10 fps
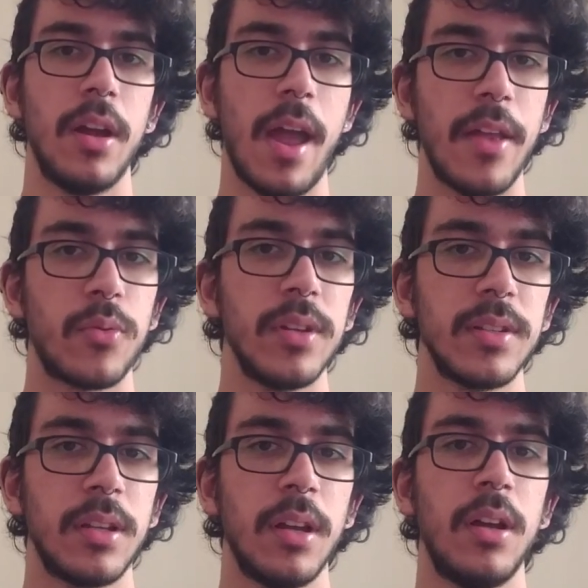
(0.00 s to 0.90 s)

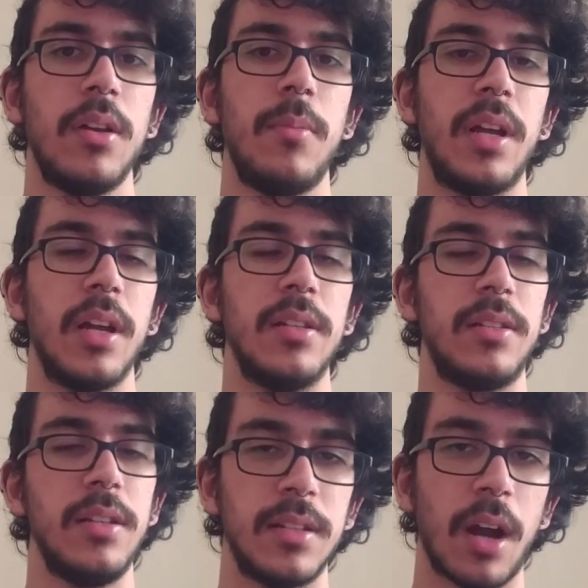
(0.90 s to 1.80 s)
address
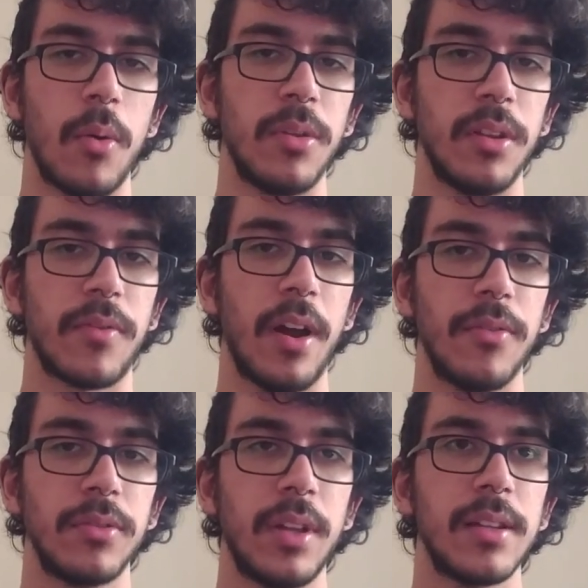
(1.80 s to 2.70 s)
because this is how we identify
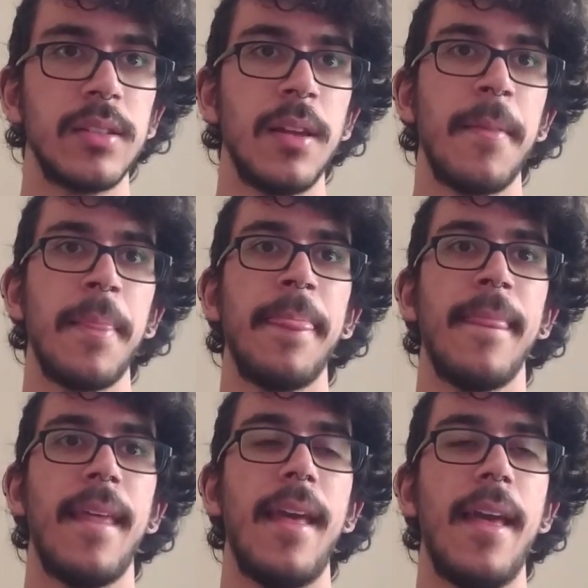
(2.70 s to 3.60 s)

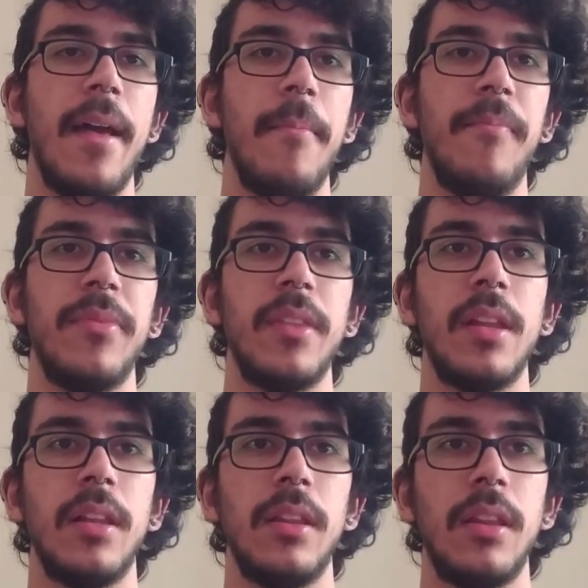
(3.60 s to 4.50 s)
Futex. And
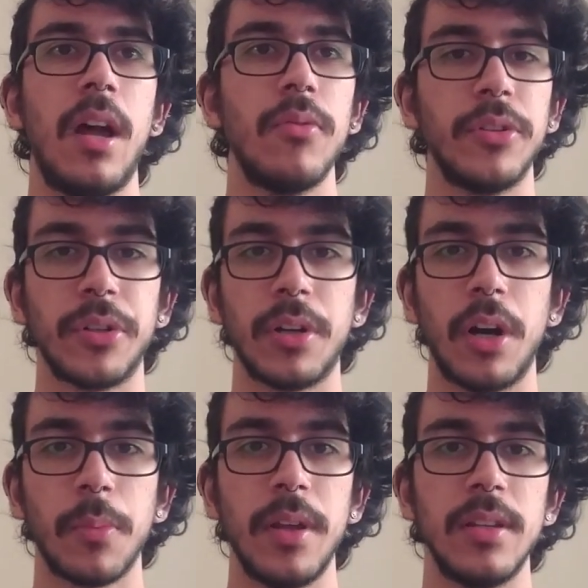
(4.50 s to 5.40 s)
now the third
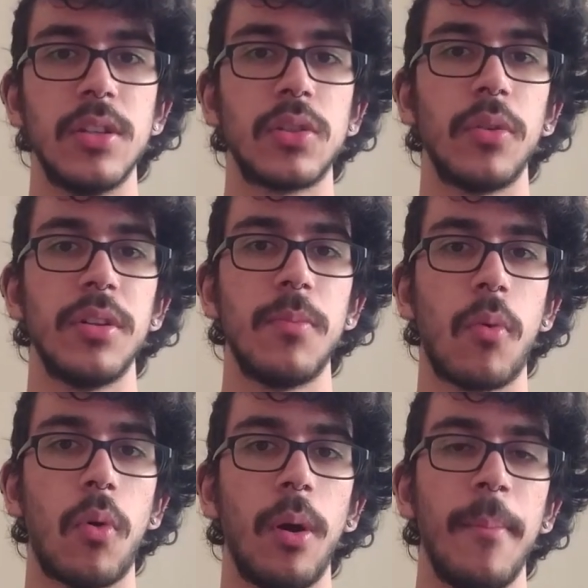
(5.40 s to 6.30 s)
argument is not
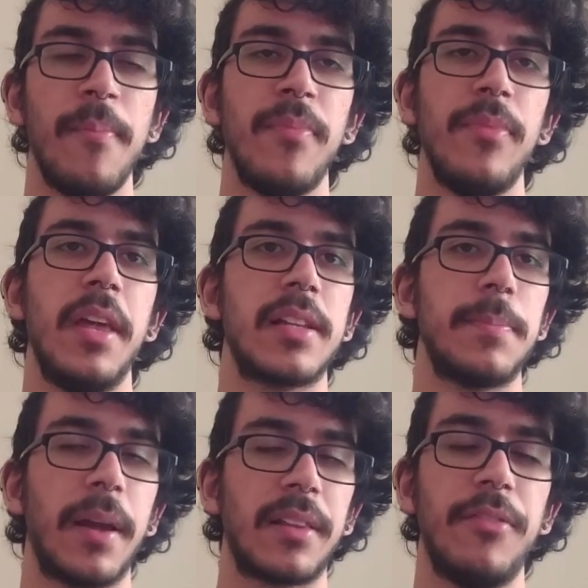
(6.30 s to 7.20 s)
anymore the
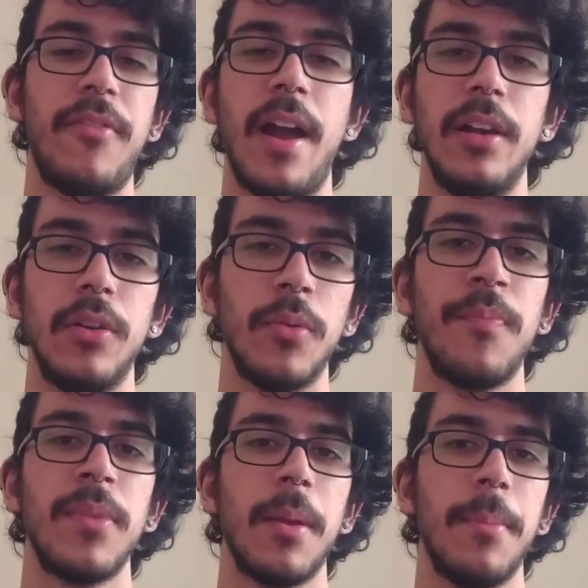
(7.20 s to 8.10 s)
expected value,
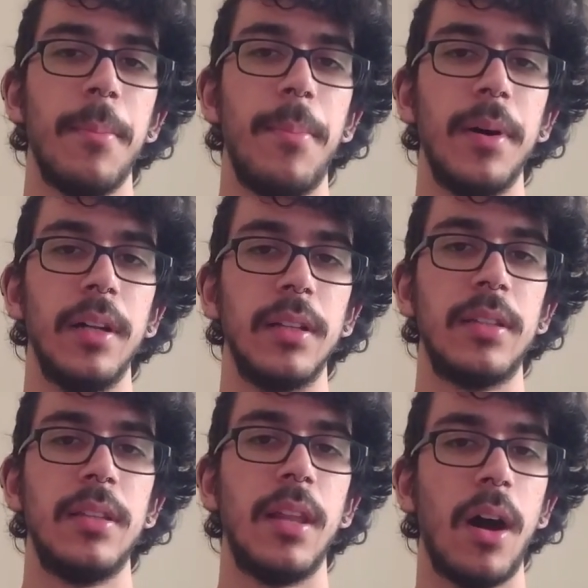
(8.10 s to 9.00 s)
but
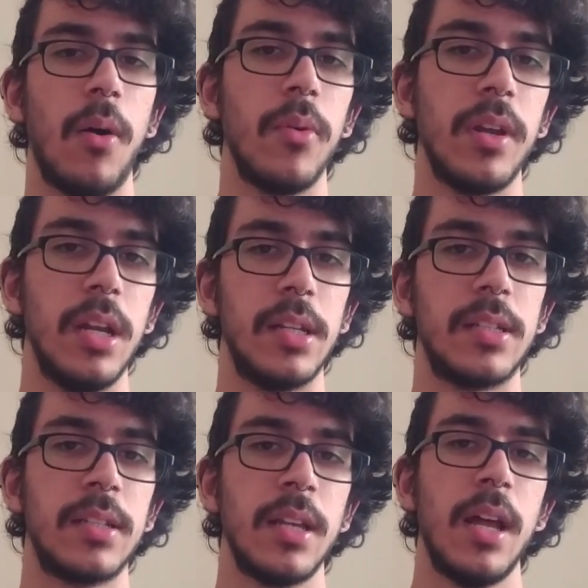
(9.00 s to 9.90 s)
now
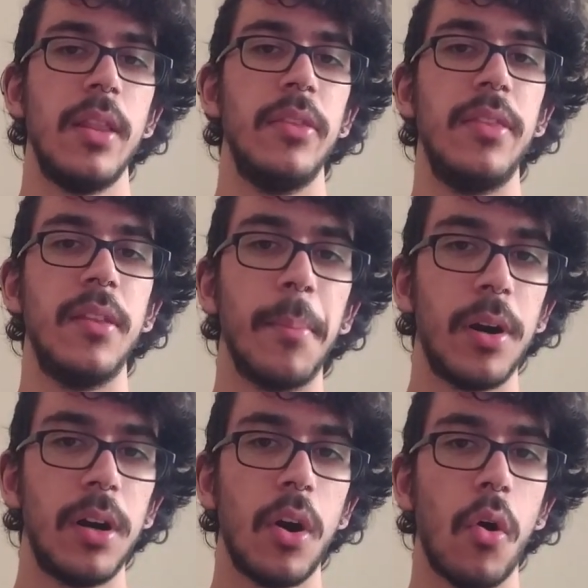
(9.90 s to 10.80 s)
it's the
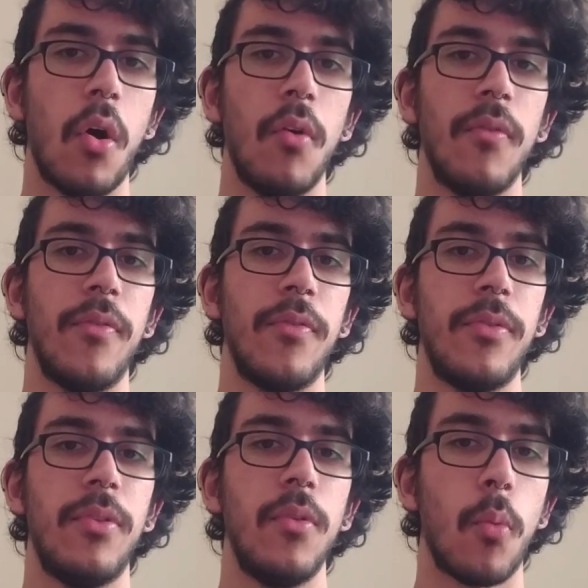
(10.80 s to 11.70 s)
number of
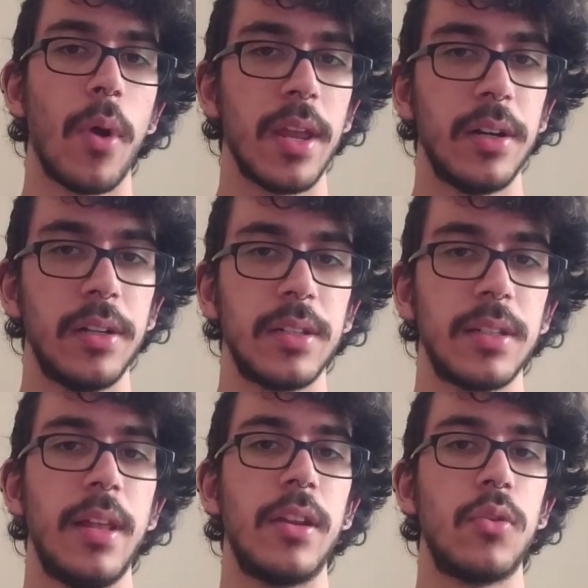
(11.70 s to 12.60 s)

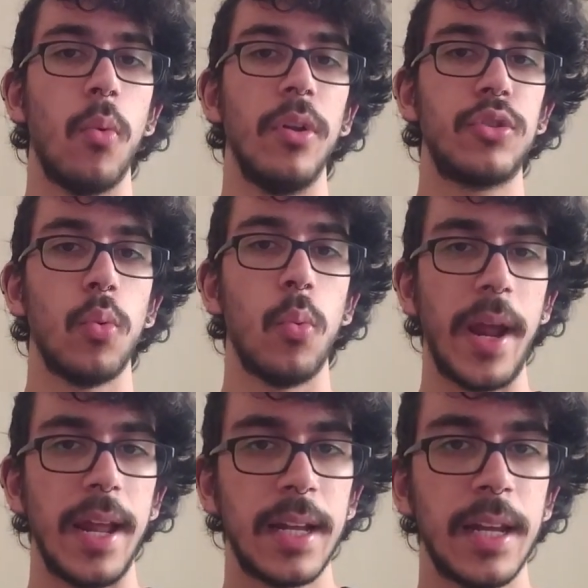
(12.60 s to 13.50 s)
waiters that you want to
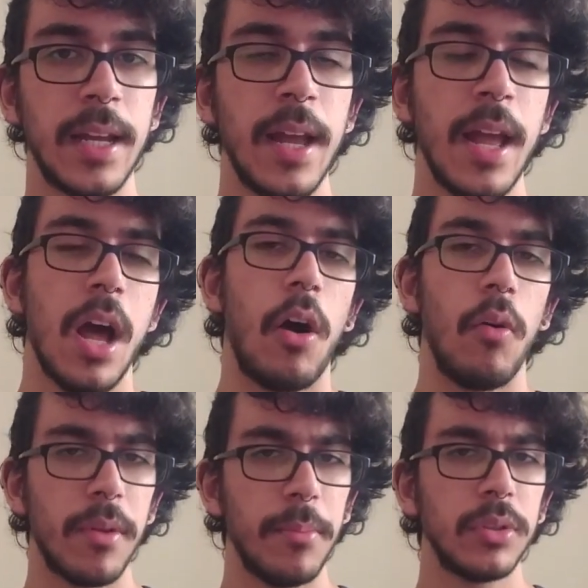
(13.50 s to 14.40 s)
wake.
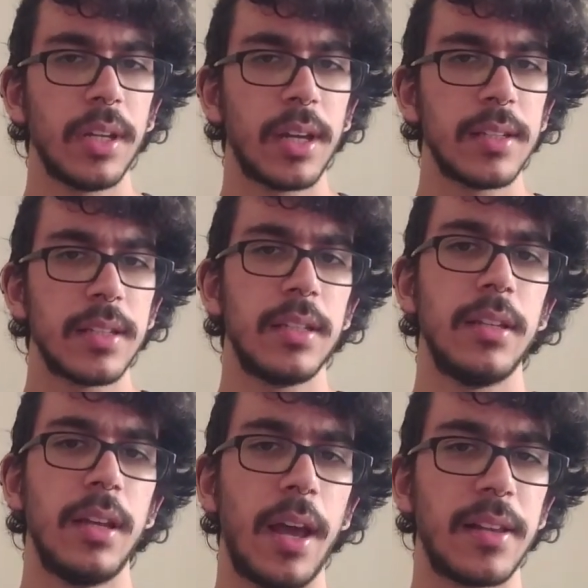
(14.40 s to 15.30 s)
On the
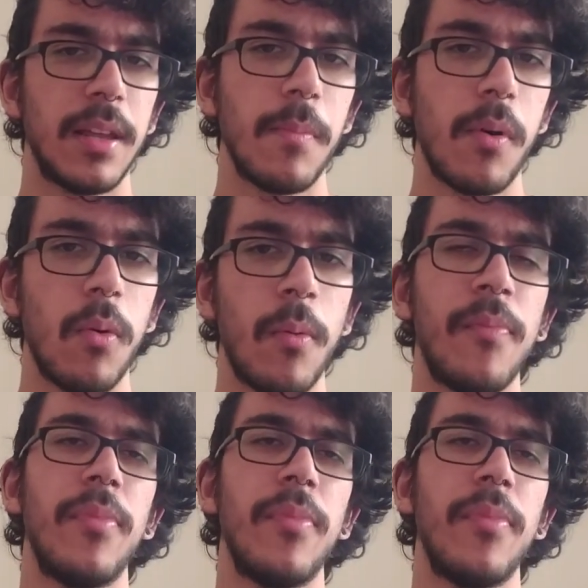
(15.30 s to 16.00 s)
mutex example,